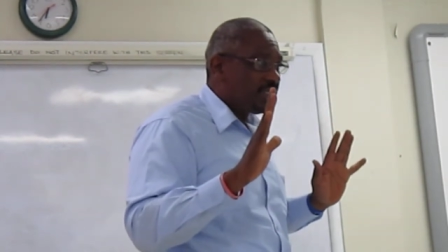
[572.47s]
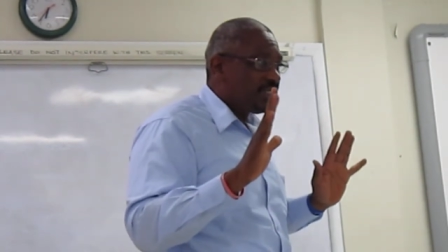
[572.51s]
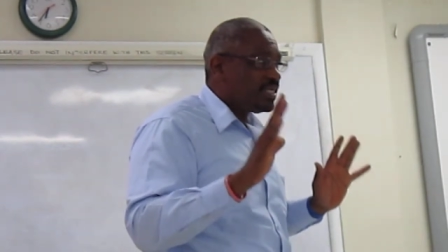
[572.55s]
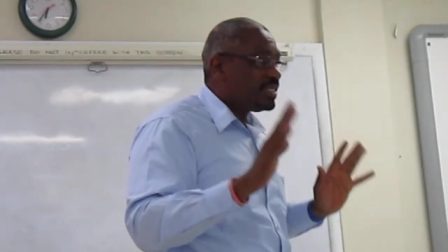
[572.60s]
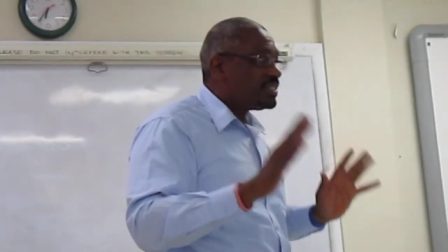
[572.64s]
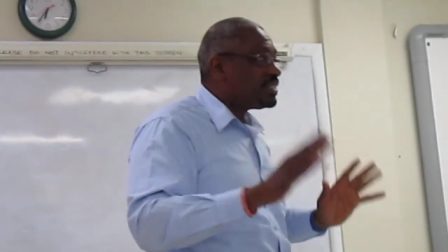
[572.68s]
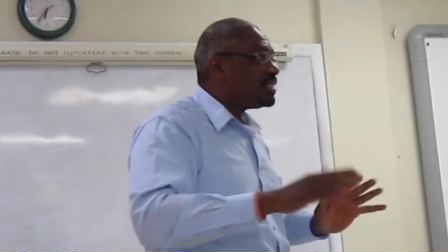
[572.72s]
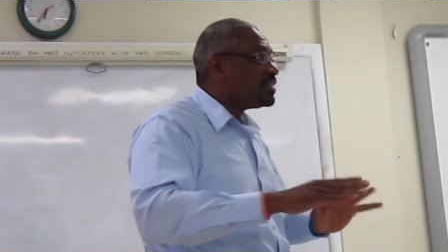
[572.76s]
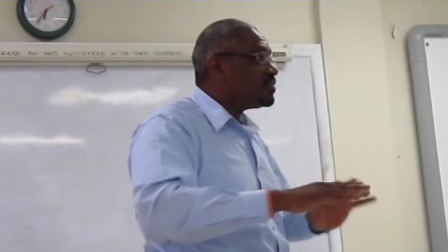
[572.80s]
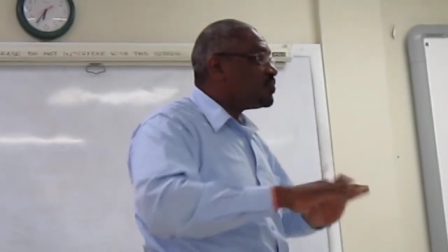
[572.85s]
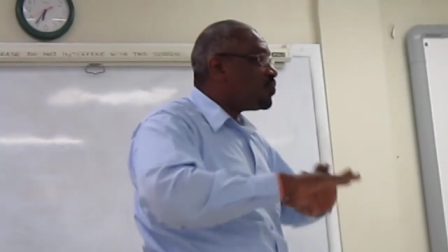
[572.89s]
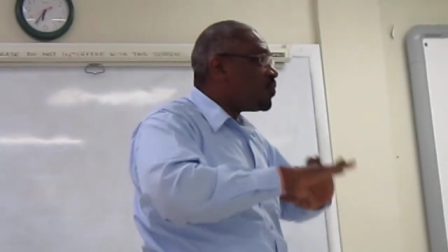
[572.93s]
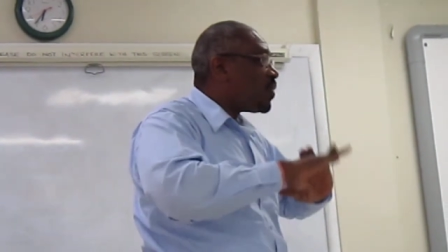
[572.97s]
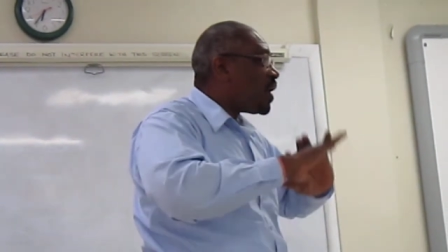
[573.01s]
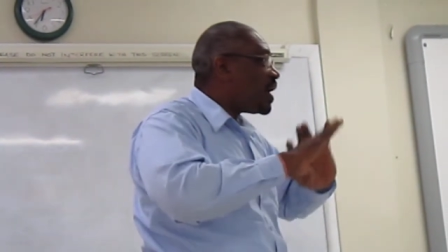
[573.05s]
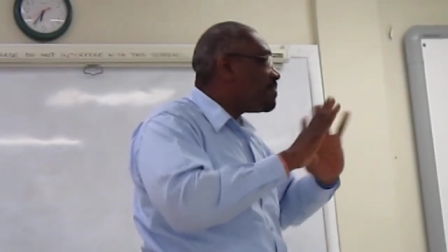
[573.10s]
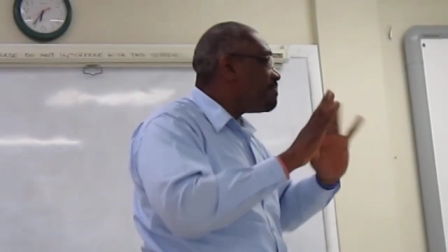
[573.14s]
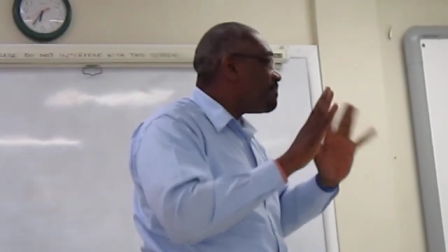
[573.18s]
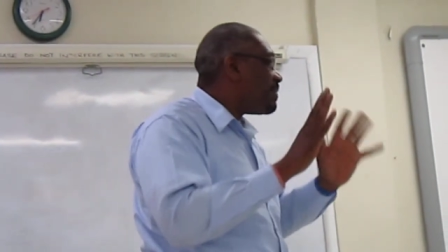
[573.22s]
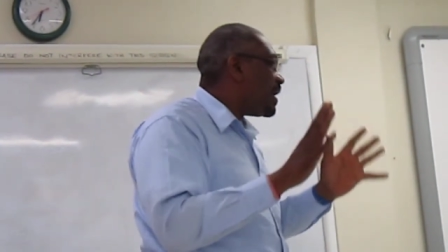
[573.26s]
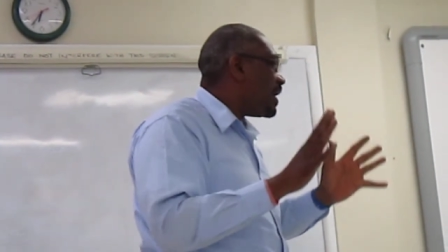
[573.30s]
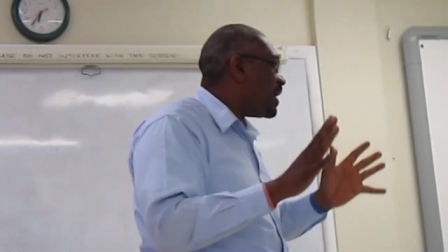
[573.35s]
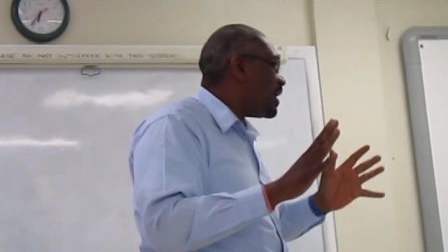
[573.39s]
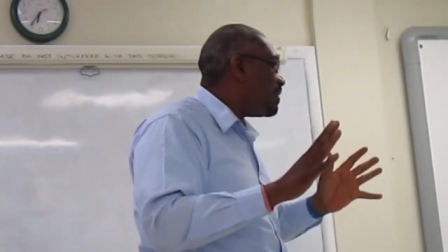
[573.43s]
This is one
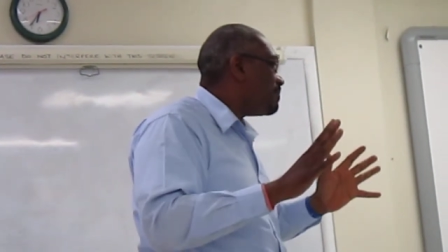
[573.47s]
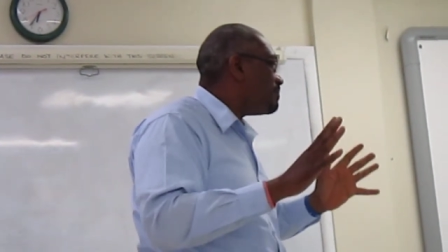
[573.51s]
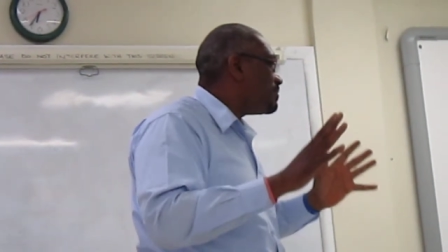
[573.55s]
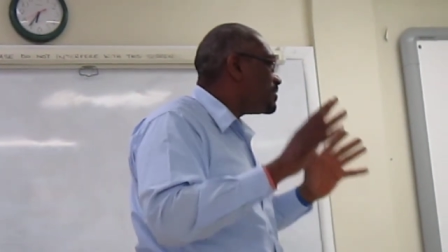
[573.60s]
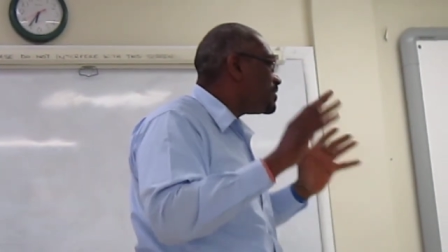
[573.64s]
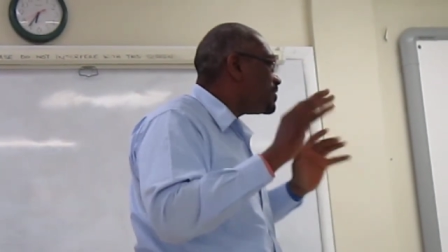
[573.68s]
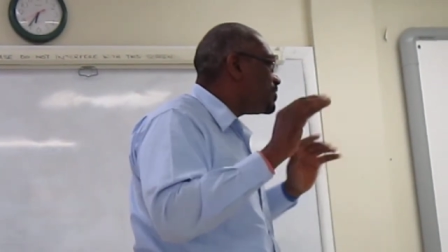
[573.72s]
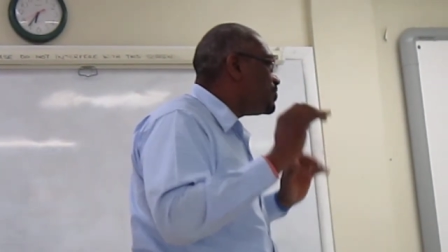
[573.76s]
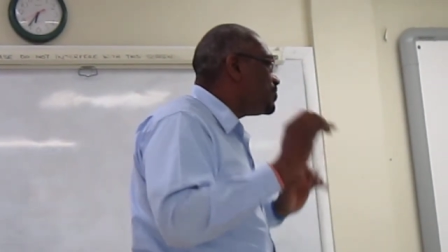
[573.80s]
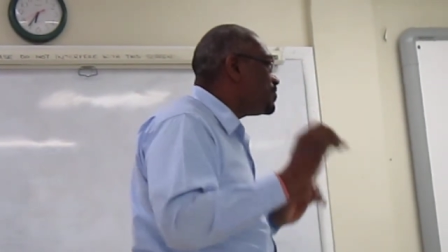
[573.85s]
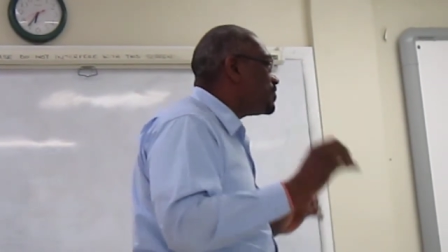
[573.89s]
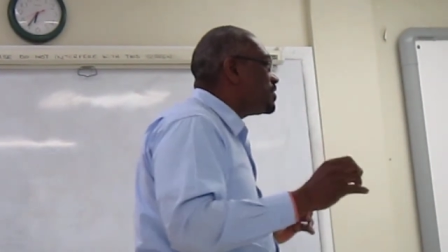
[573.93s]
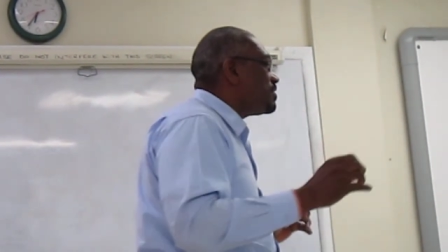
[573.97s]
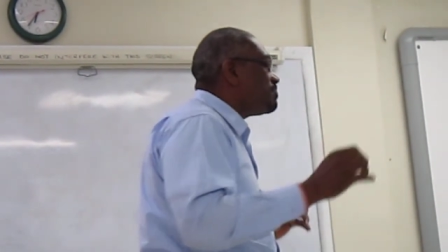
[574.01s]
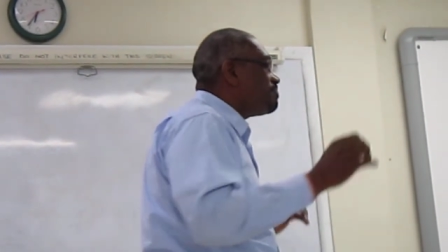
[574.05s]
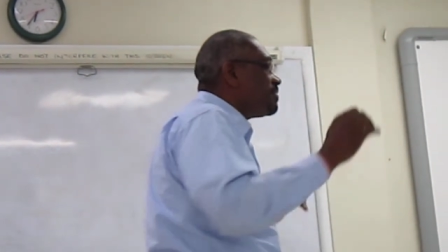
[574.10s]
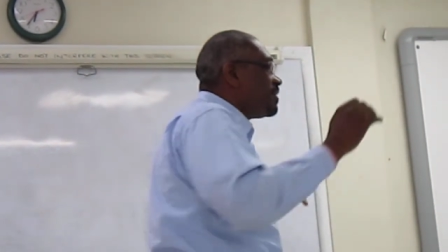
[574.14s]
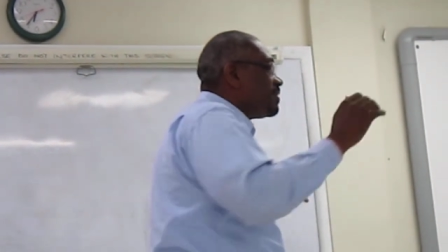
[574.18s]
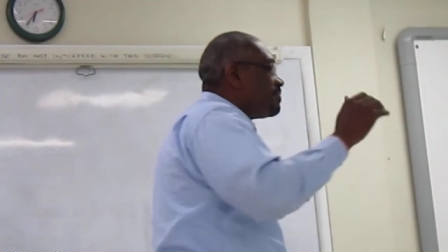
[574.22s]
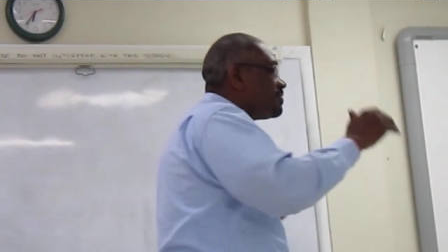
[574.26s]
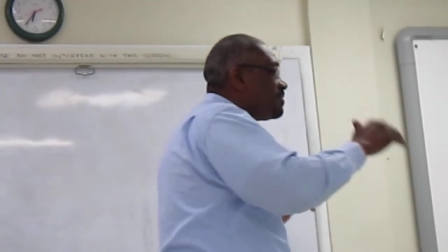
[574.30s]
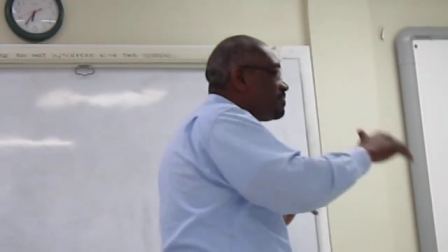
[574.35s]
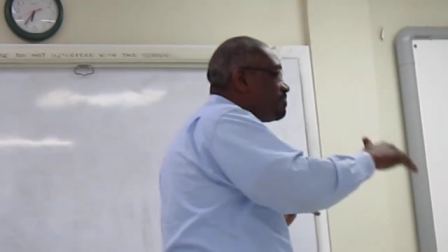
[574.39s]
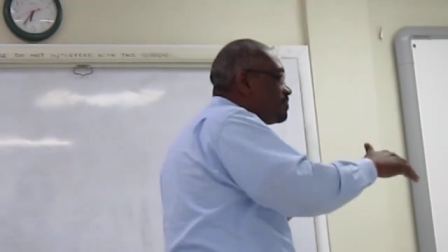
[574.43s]
Bahamas and you should be
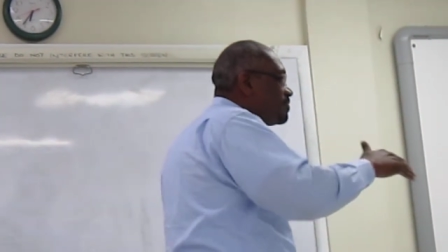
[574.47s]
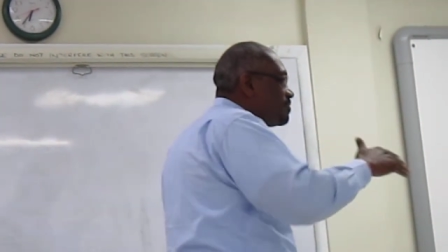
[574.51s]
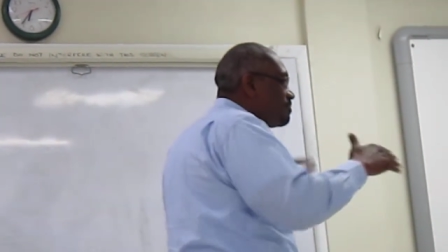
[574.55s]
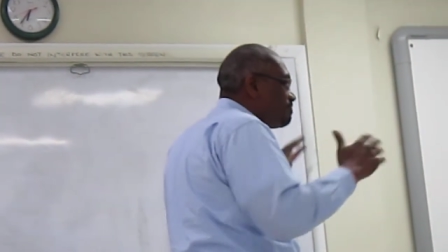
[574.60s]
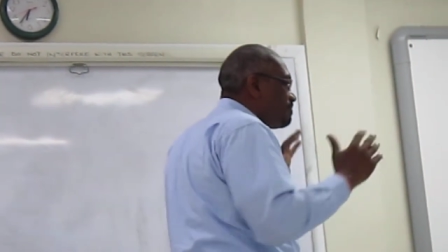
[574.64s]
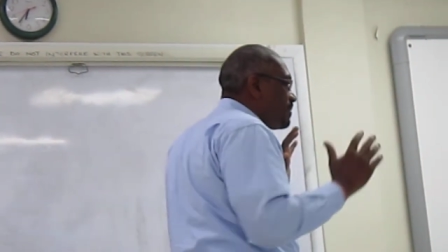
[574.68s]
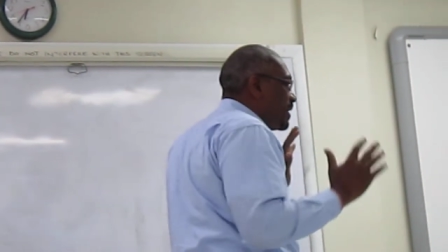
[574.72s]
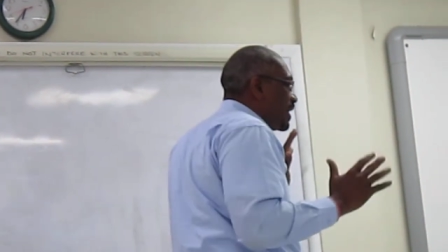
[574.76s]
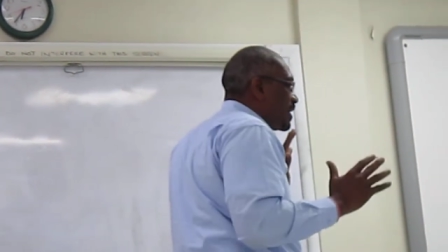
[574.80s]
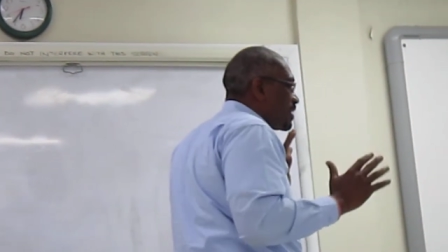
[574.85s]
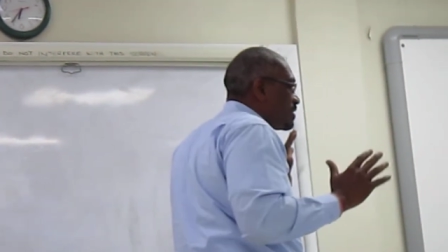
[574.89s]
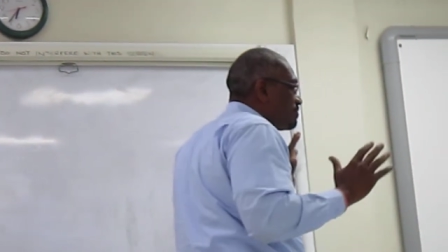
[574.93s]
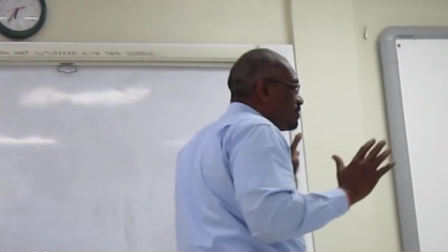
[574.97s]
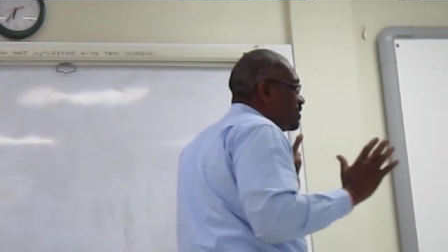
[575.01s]
able to move on.